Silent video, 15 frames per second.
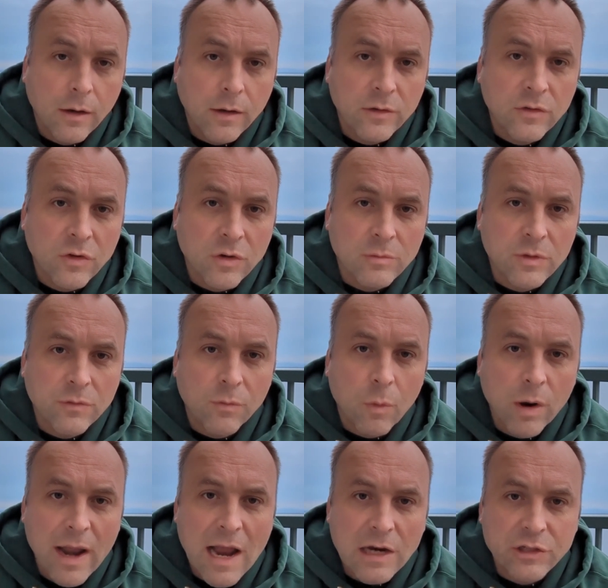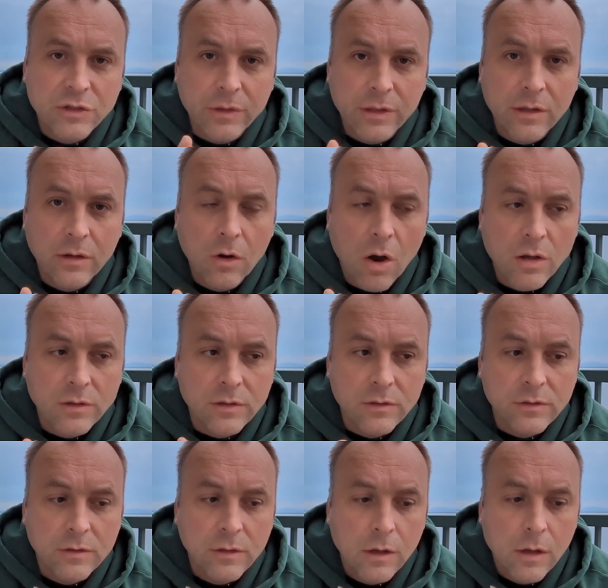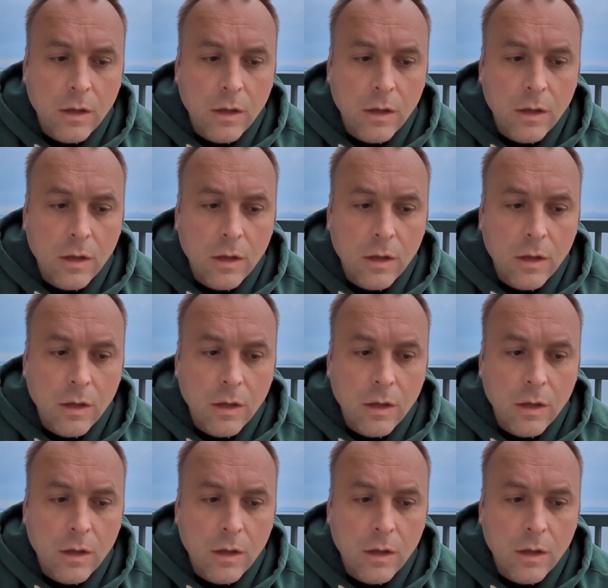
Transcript: in terms of what actually causes